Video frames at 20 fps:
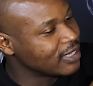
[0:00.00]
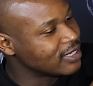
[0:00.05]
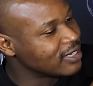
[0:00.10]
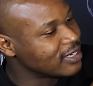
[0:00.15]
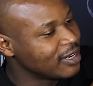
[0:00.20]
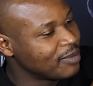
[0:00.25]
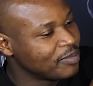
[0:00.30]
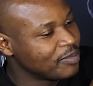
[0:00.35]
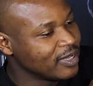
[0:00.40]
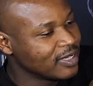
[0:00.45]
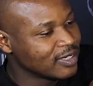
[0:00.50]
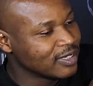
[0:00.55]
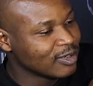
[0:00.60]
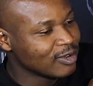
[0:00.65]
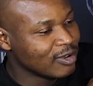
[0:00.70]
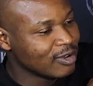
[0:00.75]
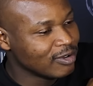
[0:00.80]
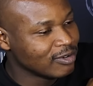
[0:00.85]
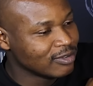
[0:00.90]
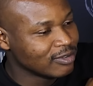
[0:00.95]
That's an
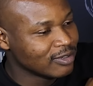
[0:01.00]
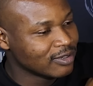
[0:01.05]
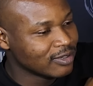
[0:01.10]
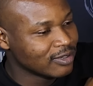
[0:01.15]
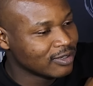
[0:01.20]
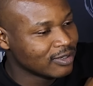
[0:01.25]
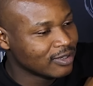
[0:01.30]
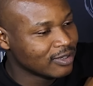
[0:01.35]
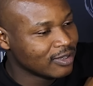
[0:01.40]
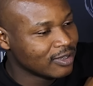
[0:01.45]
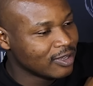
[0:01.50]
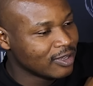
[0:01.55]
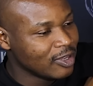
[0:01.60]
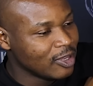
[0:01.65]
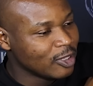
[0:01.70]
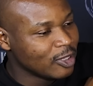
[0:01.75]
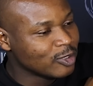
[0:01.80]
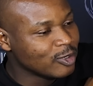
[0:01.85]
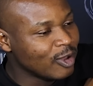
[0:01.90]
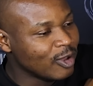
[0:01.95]
amazing quote. Yeah.
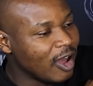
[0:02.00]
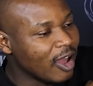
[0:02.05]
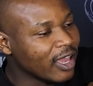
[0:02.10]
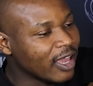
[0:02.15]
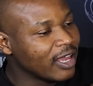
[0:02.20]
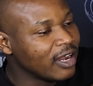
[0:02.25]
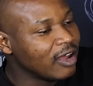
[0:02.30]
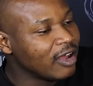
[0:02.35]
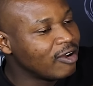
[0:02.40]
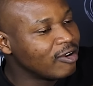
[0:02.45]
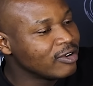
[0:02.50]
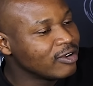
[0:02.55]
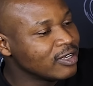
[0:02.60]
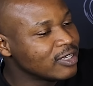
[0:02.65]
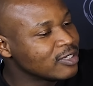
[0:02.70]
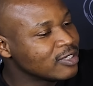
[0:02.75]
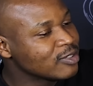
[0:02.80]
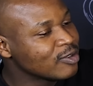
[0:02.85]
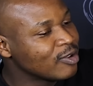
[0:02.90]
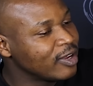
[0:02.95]
So how can our
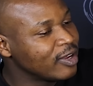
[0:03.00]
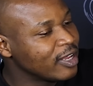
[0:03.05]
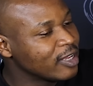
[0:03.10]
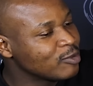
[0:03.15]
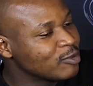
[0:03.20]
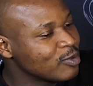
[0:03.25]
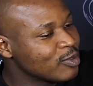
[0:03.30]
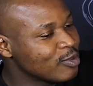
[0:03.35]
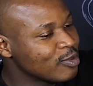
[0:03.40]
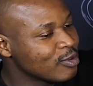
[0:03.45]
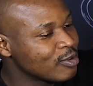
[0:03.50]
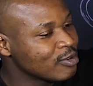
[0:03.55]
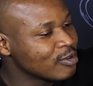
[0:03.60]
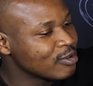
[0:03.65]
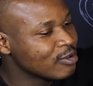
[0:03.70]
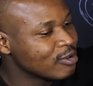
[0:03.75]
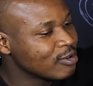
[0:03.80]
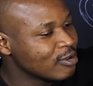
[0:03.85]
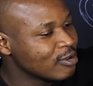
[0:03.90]
audience connect with you